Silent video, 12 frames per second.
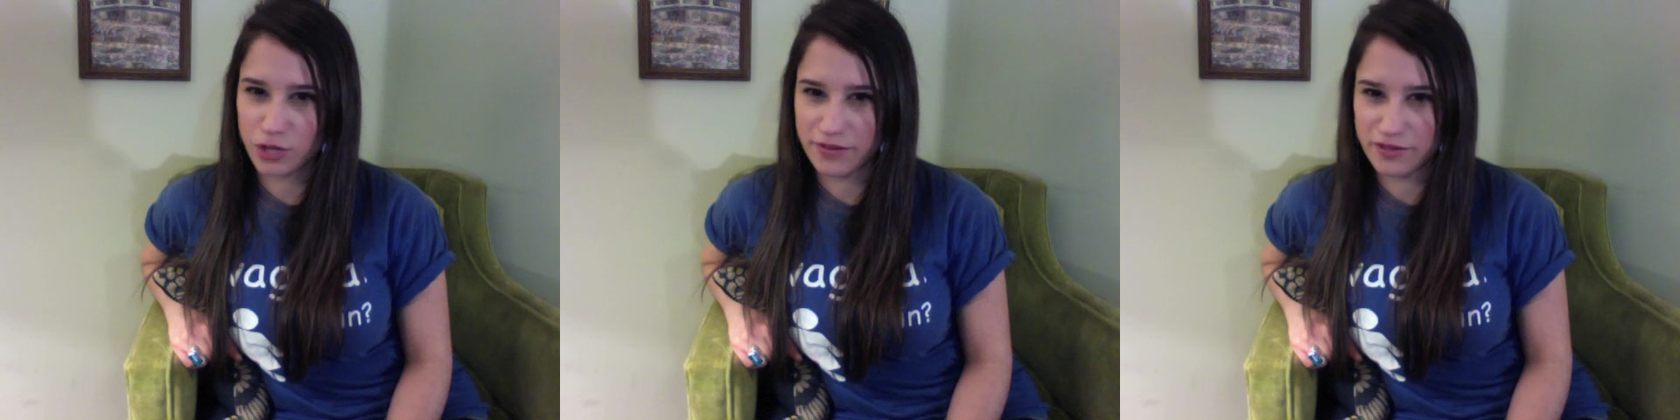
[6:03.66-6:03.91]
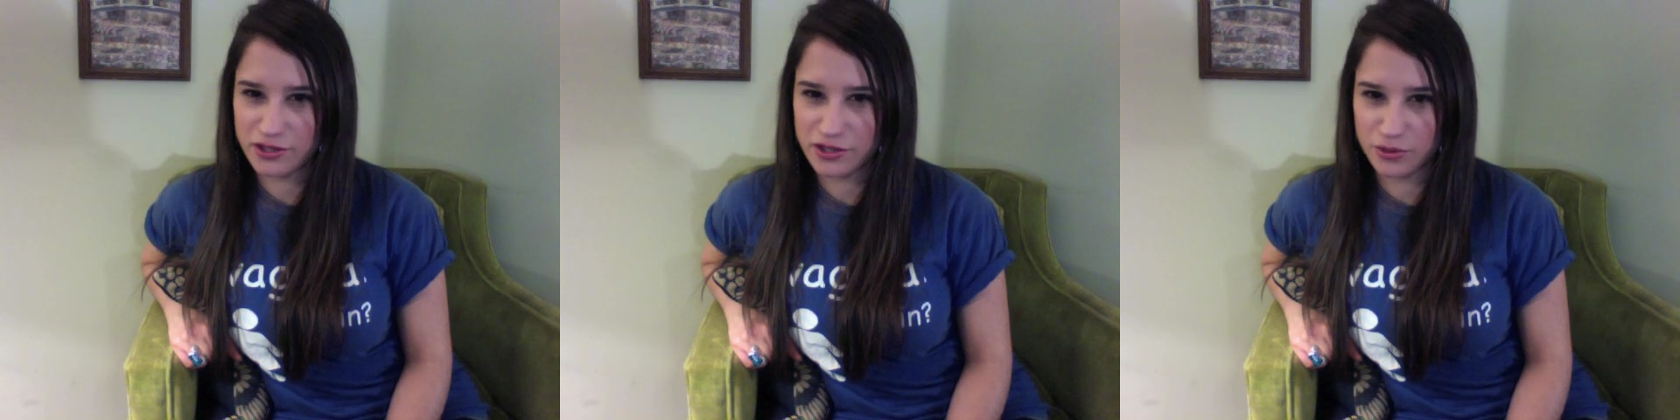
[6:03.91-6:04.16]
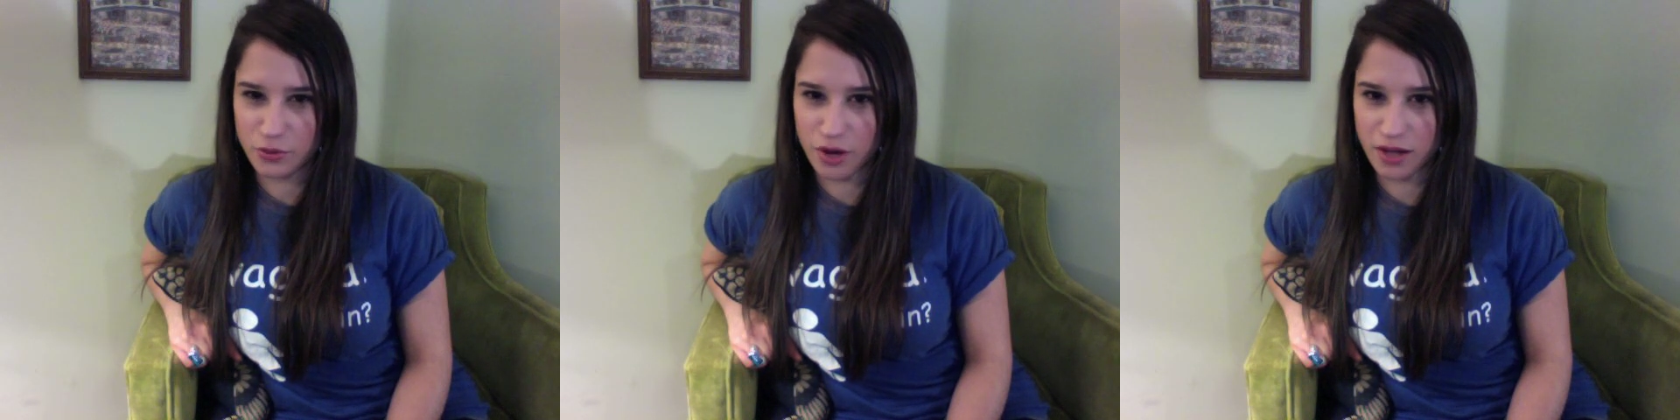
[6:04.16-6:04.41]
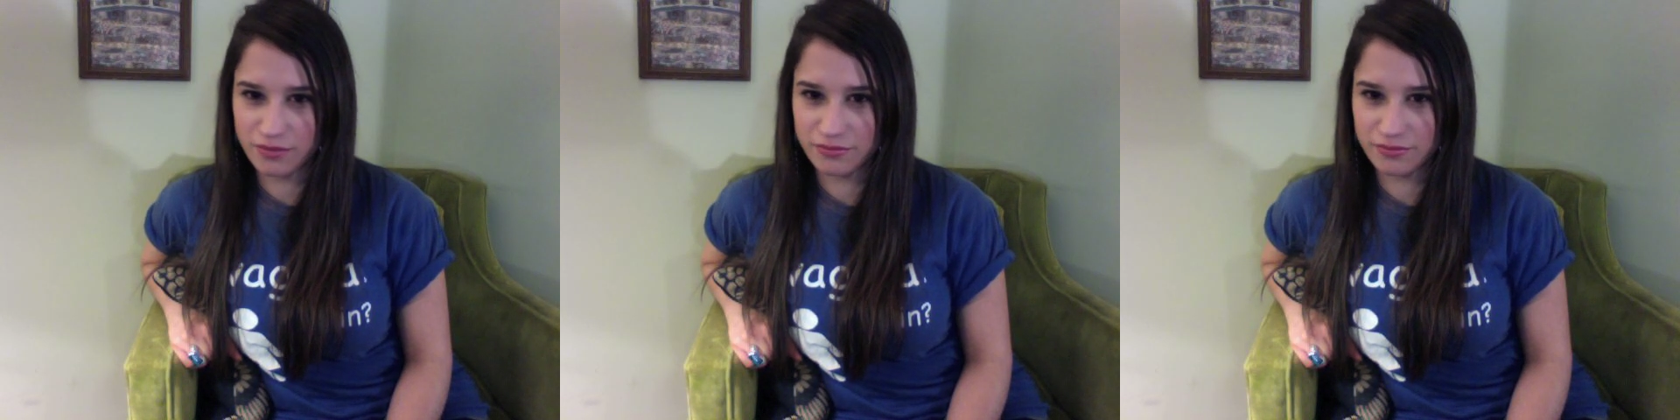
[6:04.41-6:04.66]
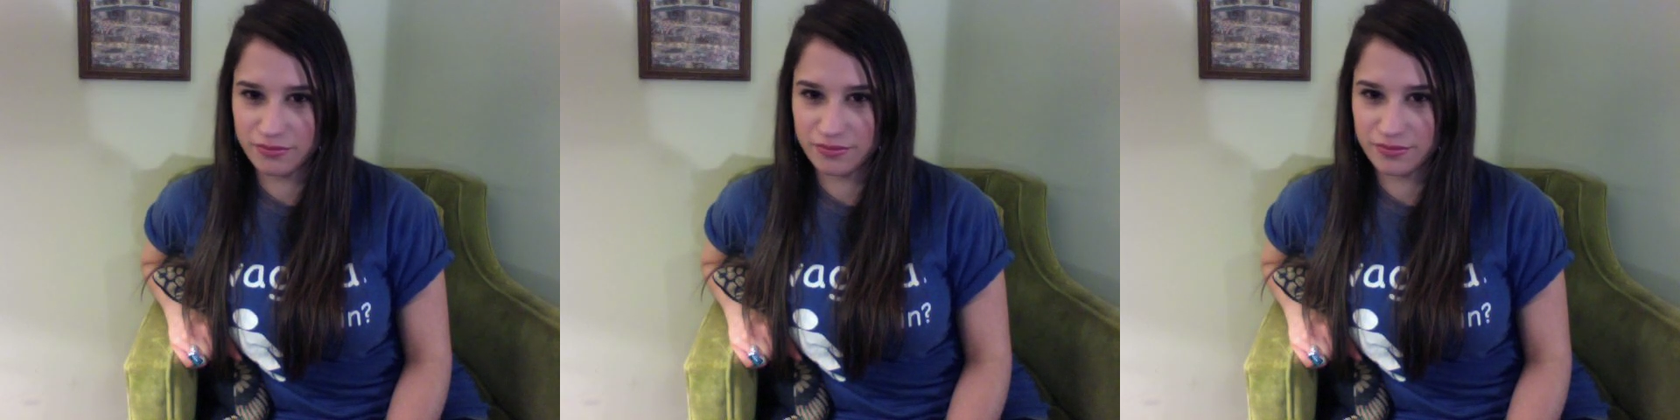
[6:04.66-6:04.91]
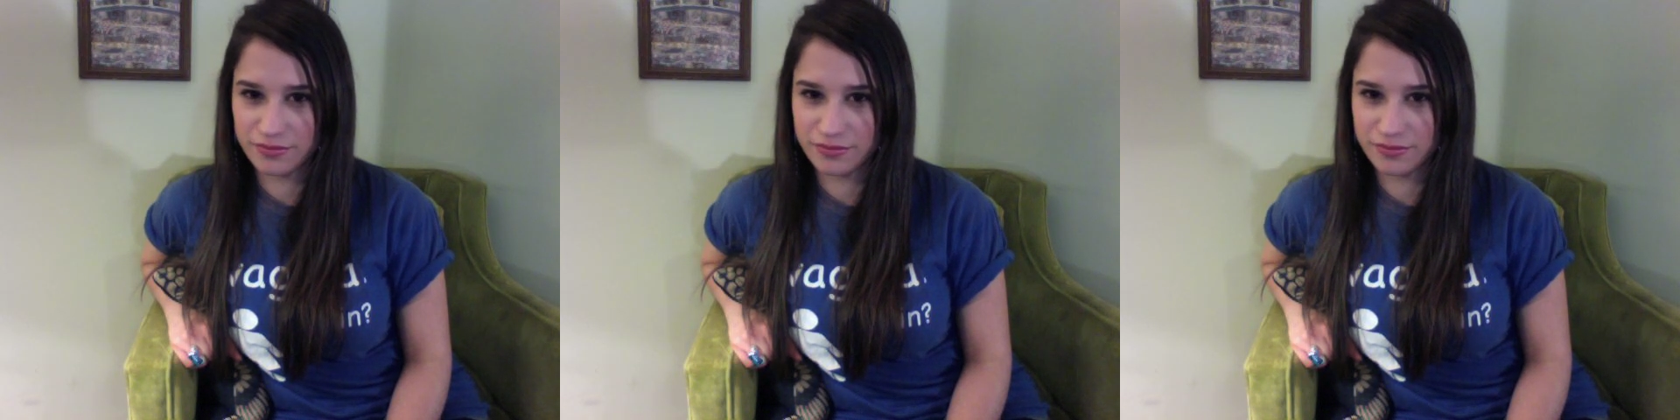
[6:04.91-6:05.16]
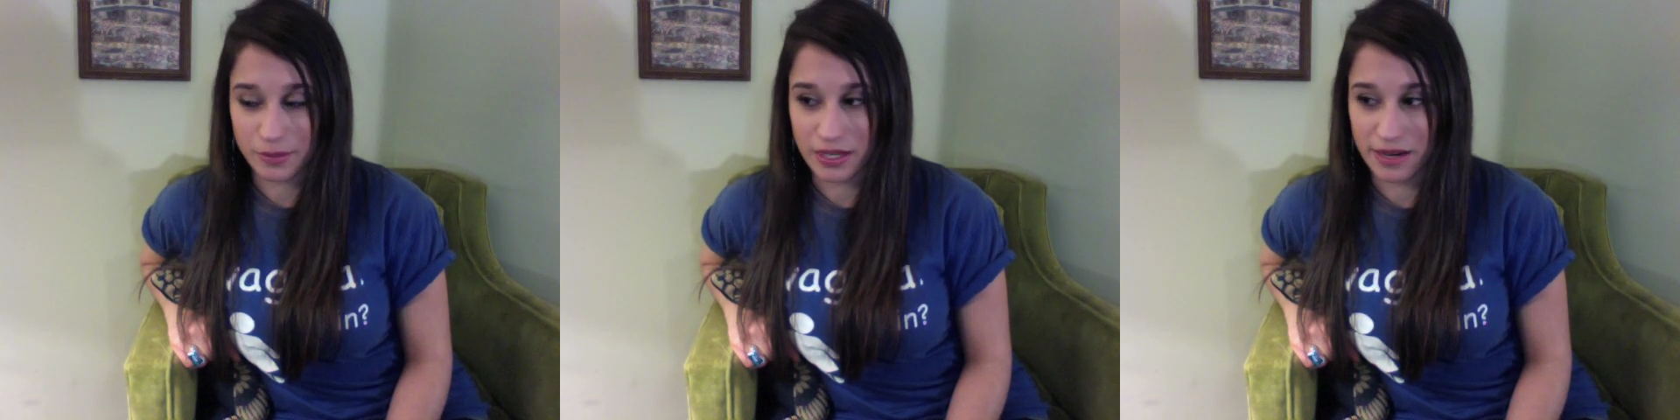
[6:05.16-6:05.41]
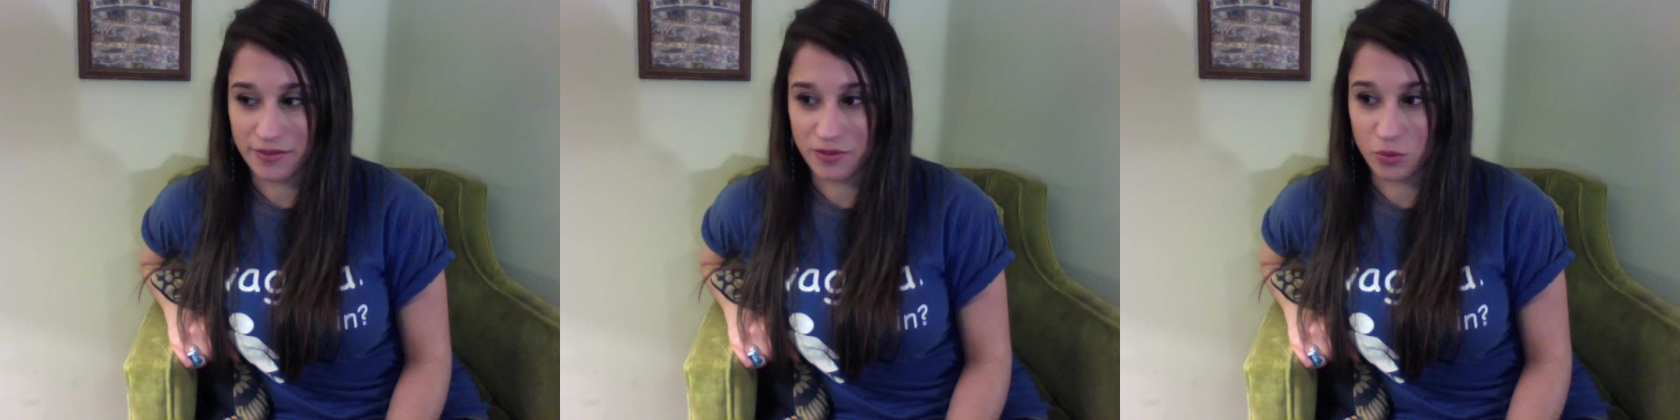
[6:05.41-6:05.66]
Do I have to choose one?
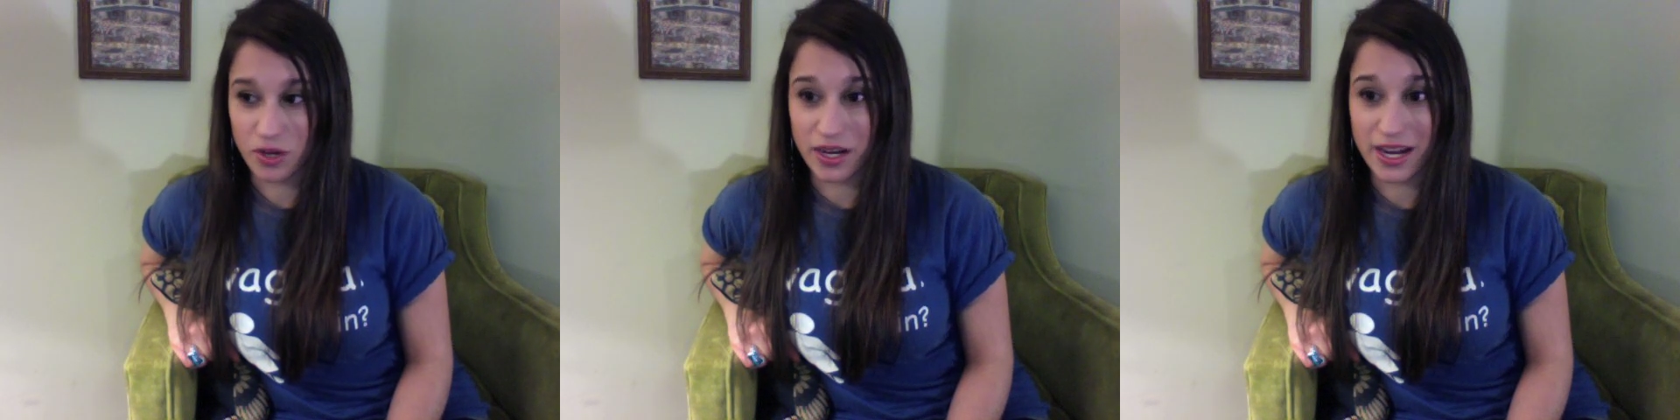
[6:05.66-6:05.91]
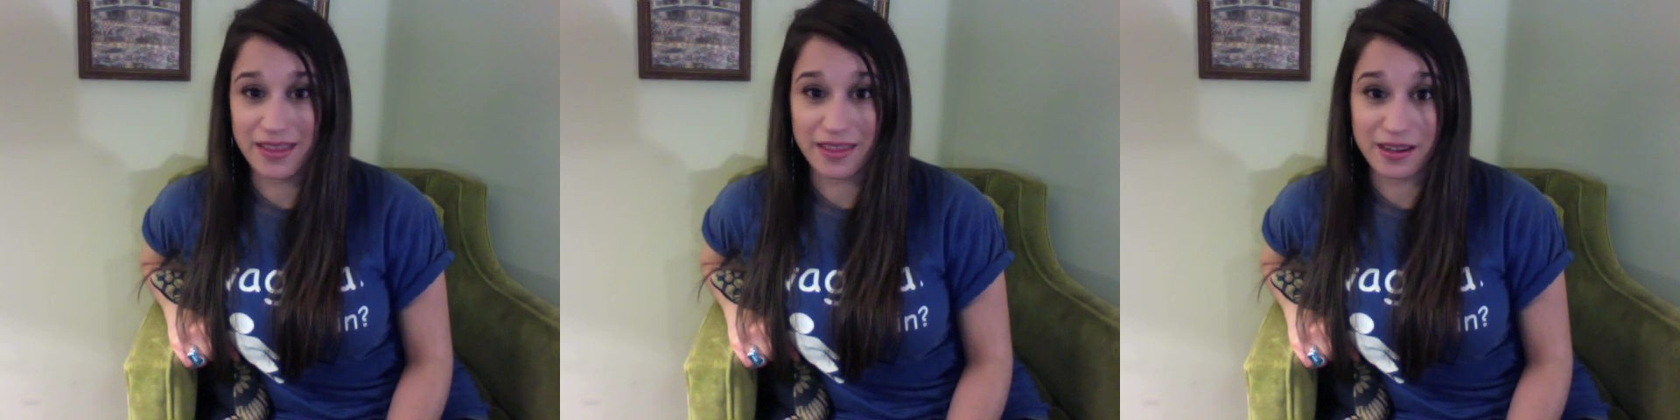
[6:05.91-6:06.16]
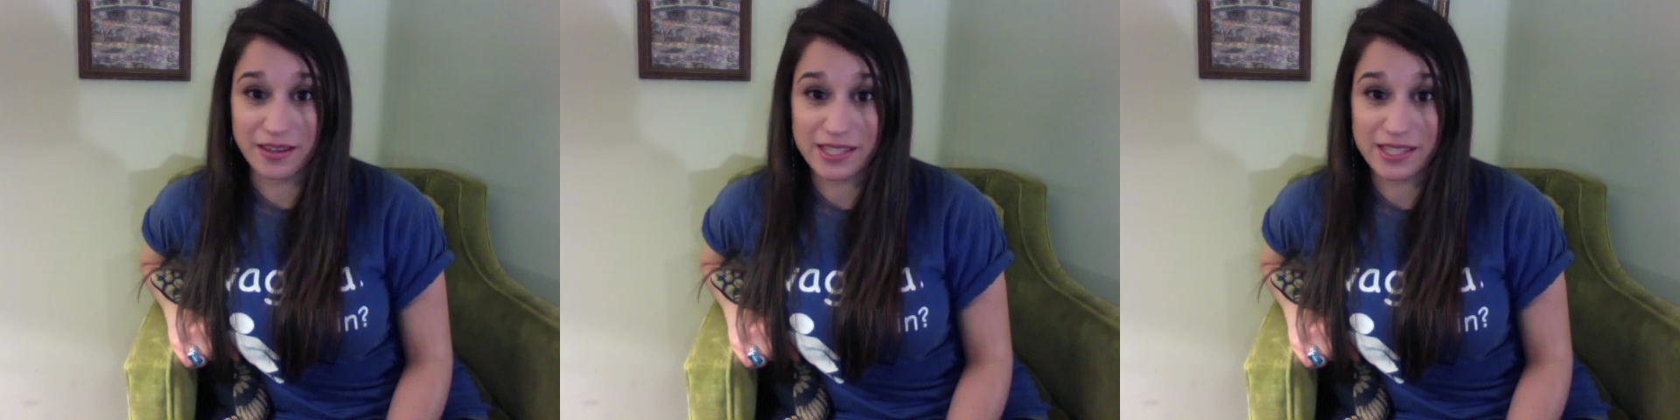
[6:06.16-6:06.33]
I mean, after one night,